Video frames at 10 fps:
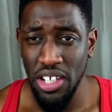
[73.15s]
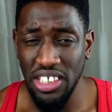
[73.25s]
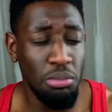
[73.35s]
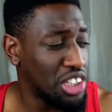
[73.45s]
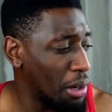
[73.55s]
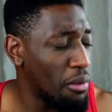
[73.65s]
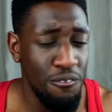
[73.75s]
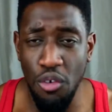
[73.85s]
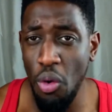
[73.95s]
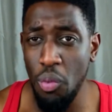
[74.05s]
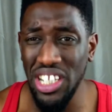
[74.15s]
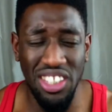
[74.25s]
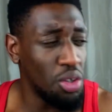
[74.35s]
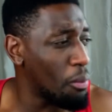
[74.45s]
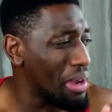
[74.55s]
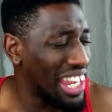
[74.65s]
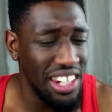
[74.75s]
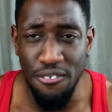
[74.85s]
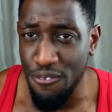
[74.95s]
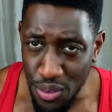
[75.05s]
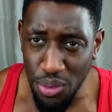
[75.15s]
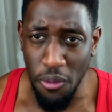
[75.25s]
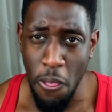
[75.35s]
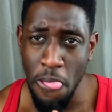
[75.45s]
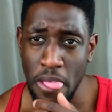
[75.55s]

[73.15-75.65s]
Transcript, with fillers: Some shape or form, we're still making it through.